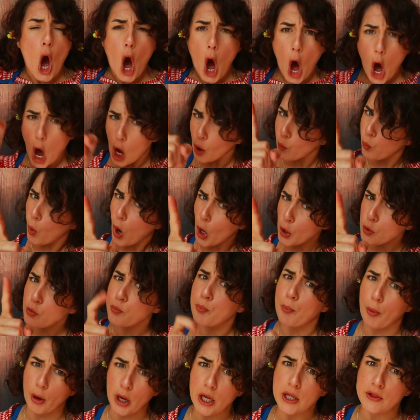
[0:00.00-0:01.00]
I
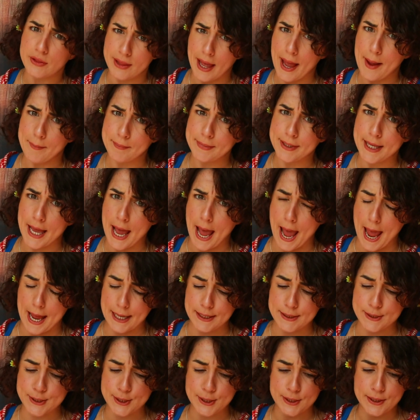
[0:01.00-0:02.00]
won't pick them
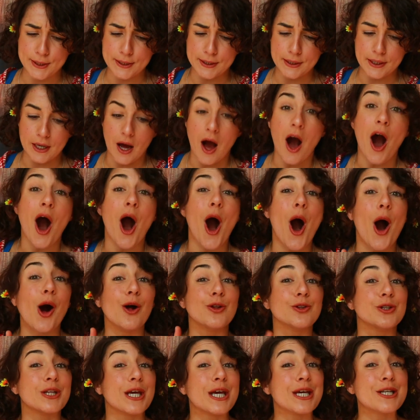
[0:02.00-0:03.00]
yet.
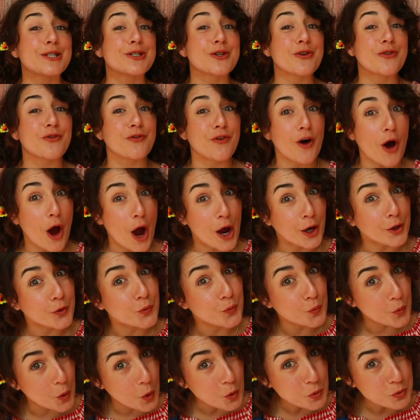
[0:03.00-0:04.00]
I'll need to
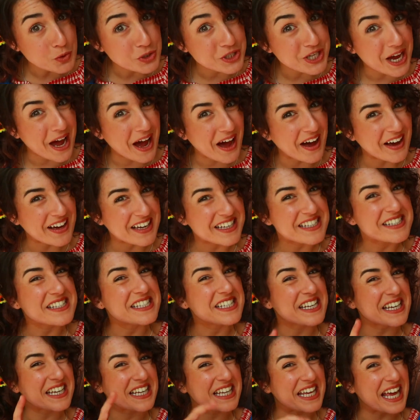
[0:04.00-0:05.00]
find water
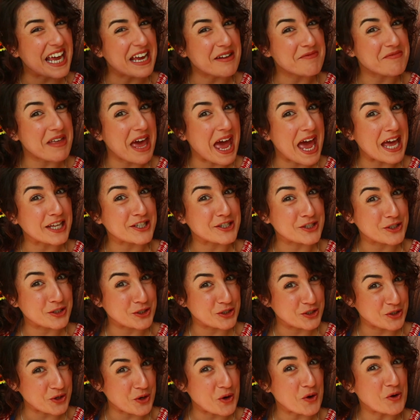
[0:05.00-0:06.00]
to keep their
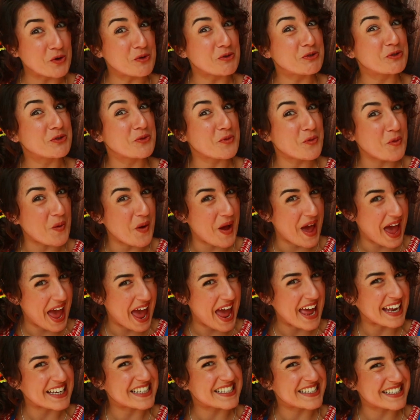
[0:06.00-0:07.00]
stalks
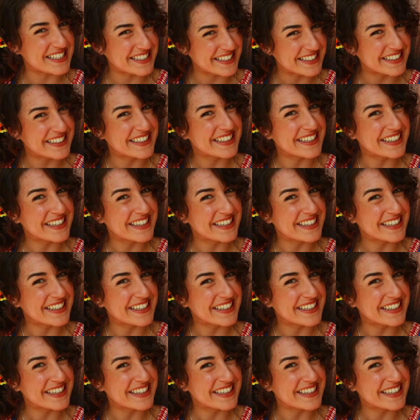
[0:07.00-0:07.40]
wet.